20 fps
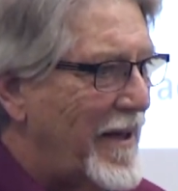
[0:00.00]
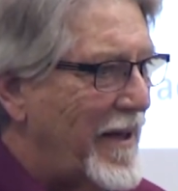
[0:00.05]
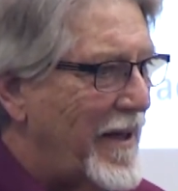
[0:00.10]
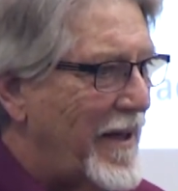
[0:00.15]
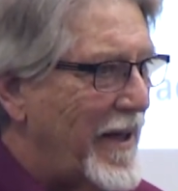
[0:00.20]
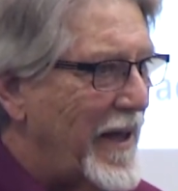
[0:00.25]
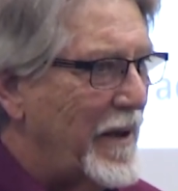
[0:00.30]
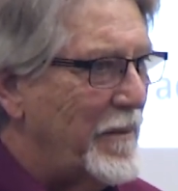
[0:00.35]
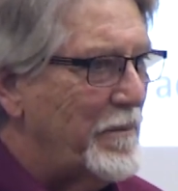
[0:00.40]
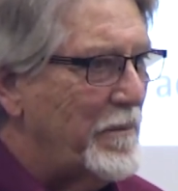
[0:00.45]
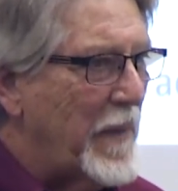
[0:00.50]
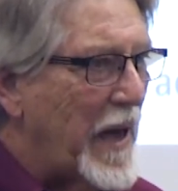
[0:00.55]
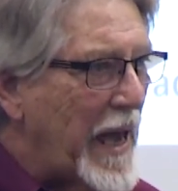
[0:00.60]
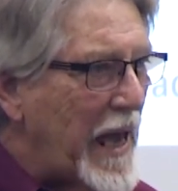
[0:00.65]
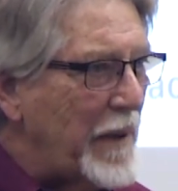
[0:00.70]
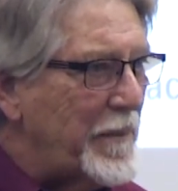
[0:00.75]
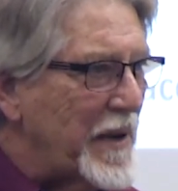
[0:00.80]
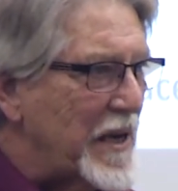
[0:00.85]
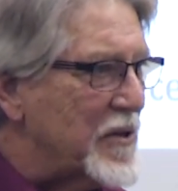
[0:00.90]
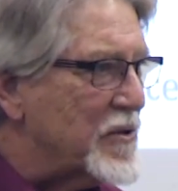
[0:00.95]
It
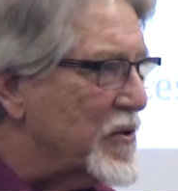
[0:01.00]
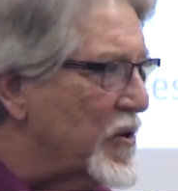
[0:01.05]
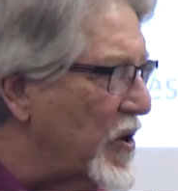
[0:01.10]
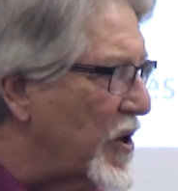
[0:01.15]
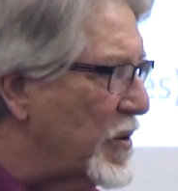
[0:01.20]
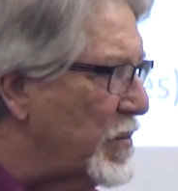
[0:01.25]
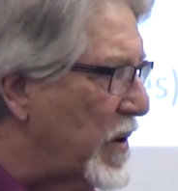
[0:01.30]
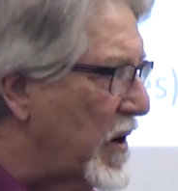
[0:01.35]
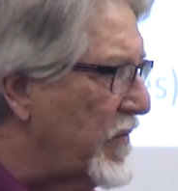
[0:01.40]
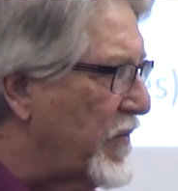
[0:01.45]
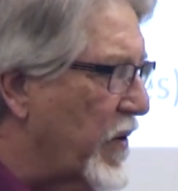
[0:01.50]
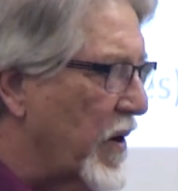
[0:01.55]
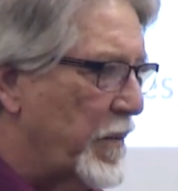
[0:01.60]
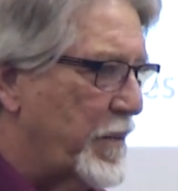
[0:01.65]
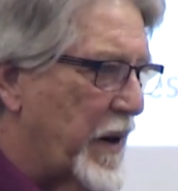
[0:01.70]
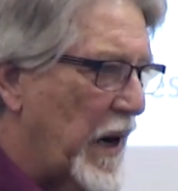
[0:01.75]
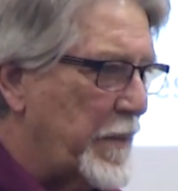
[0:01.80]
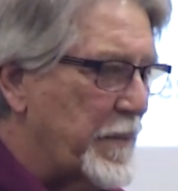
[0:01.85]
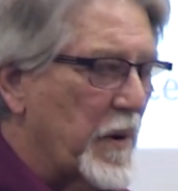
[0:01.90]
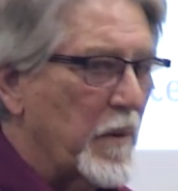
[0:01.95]
may be suitable for a
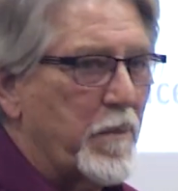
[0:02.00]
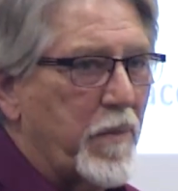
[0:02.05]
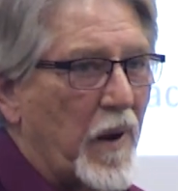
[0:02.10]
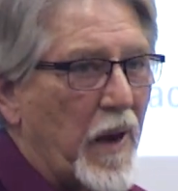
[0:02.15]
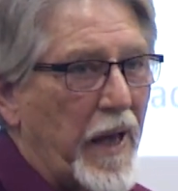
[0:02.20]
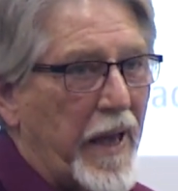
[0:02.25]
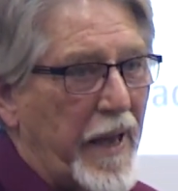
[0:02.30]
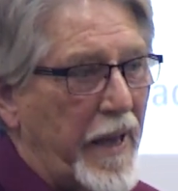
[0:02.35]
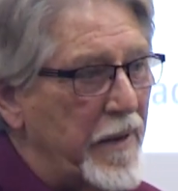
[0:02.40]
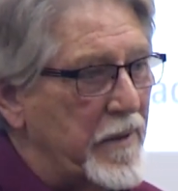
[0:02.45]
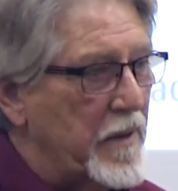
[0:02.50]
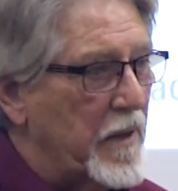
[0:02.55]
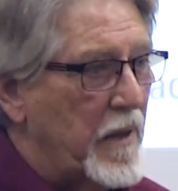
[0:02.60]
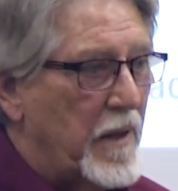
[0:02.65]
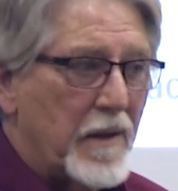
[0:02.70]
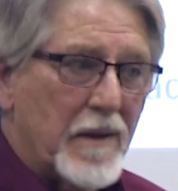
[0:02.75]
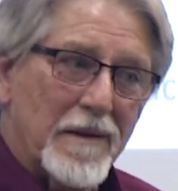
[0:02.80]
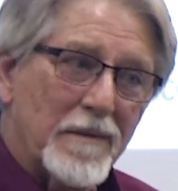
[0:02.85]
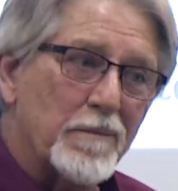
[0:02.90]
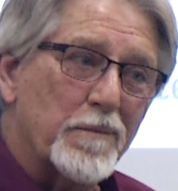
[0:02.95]
pepper plant,
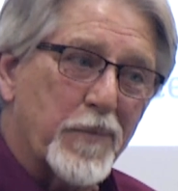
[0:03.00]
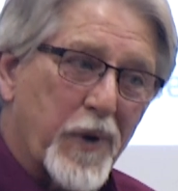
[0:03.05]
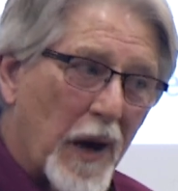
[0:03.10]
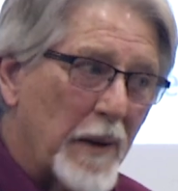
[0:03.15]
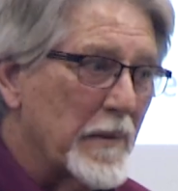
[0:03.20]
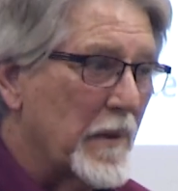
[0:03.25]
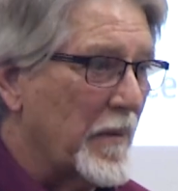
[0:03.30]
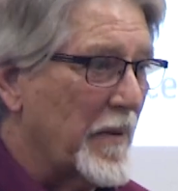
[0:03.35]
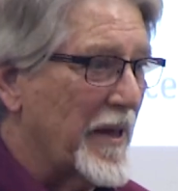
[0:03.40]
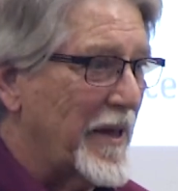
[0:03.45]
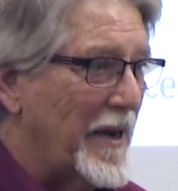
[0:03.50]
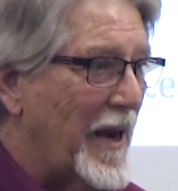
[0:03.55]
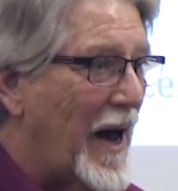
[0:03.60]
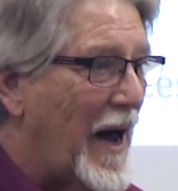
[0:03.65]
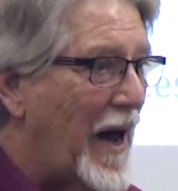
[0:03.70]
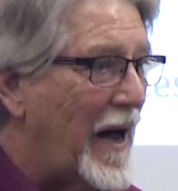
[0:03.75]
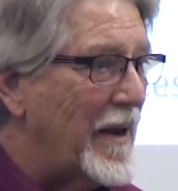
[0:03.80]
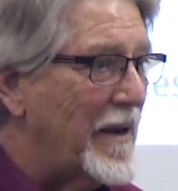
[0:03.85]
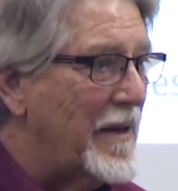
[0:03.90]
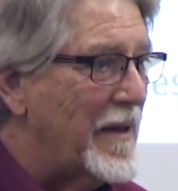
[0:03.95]
probably
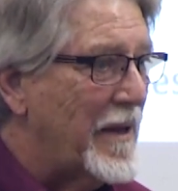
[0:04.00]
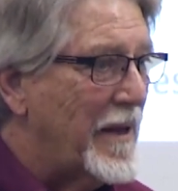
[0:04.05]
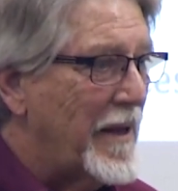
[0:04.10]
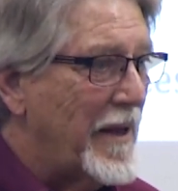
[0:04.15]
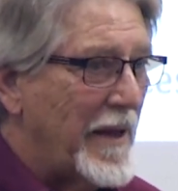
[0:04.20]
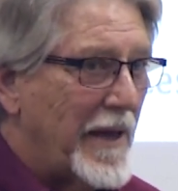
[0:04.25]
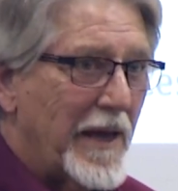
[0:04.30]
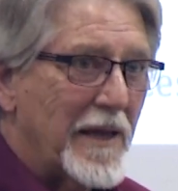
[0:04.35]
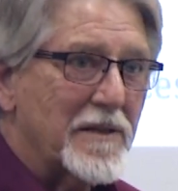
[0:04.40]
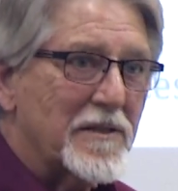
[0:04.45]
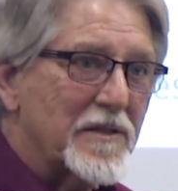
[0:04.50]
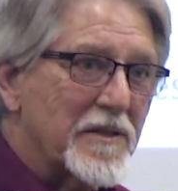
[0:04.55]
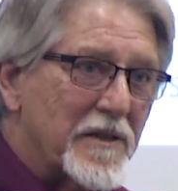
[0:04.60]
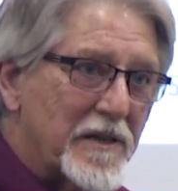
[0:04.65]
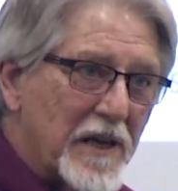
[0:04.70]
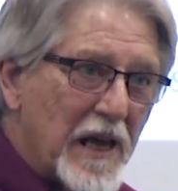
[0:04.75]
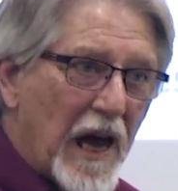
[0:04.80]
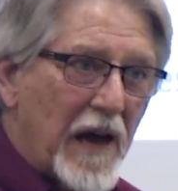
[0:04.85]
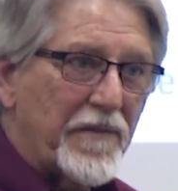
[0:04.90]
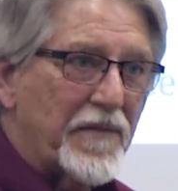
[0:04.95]
not. It's
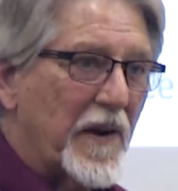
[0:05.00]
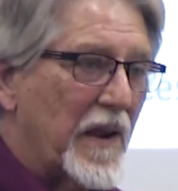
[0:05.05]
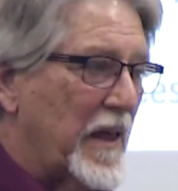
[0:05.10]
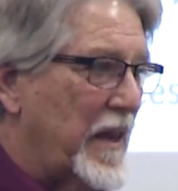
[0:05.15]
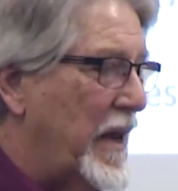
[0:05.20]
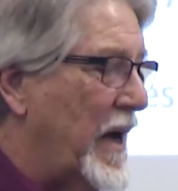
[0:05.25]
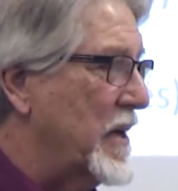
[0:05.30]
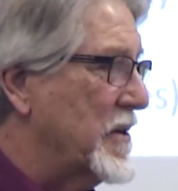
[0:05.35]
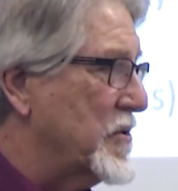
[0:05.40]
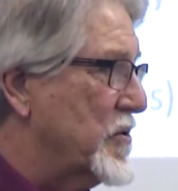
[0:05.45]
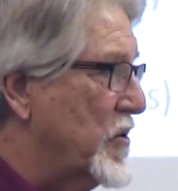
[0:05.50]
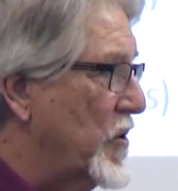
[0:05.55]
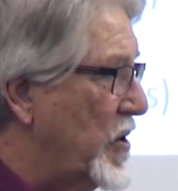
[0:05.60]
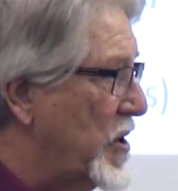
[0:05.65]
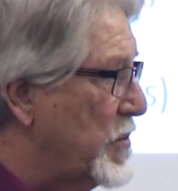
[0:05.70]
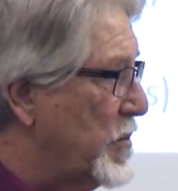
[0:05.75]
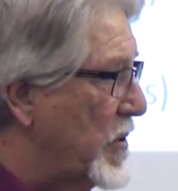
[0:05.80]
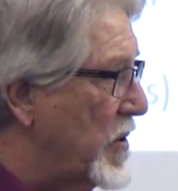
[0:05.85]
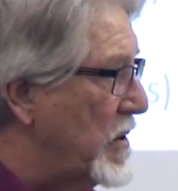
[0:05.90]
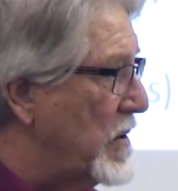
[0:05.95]
definitely not
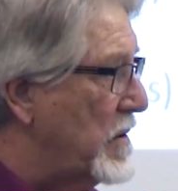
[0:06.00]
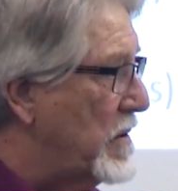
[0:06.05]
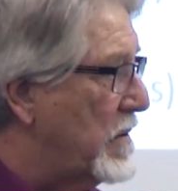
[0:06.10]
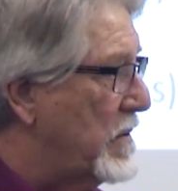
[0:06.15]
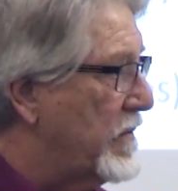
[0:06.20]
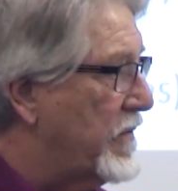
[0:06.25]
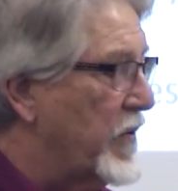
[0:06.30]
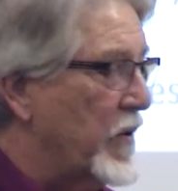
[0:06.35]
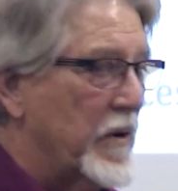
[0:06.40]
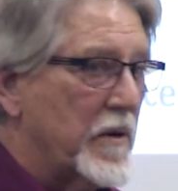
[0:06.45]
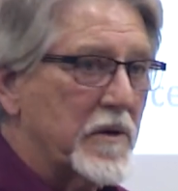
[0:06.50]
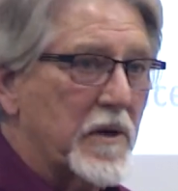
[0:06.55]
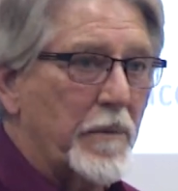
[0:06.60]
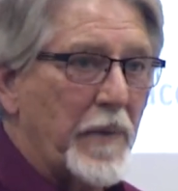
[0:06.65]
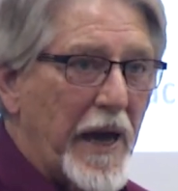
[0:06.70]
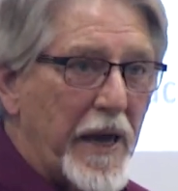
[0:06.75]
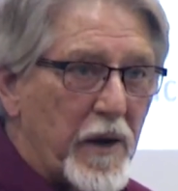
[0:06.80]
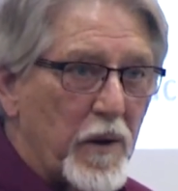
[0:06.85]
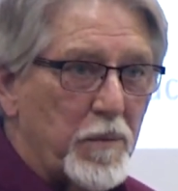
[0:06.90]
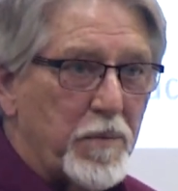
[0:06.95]
suitable for
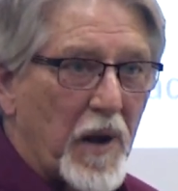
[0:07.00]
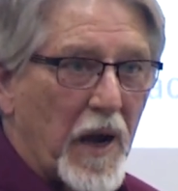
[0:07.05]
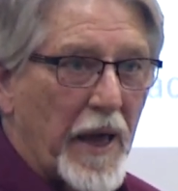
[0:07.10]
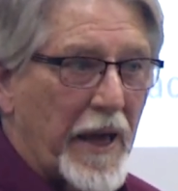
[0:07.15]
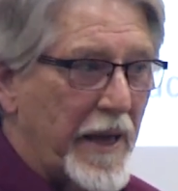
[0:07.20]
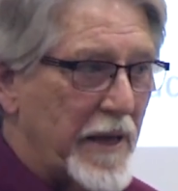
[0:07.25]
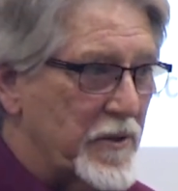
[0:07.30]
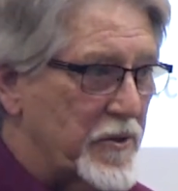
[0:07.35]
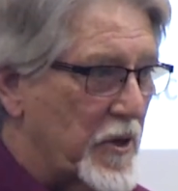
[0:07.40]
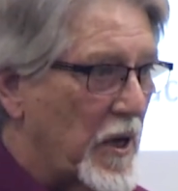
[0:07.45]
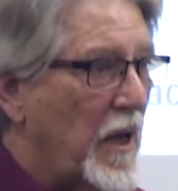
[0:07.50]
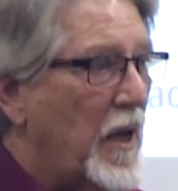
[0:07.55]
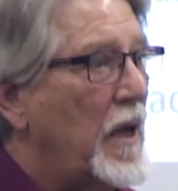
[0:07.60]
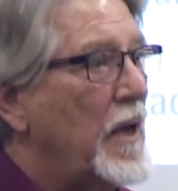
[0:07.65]
tomato plants.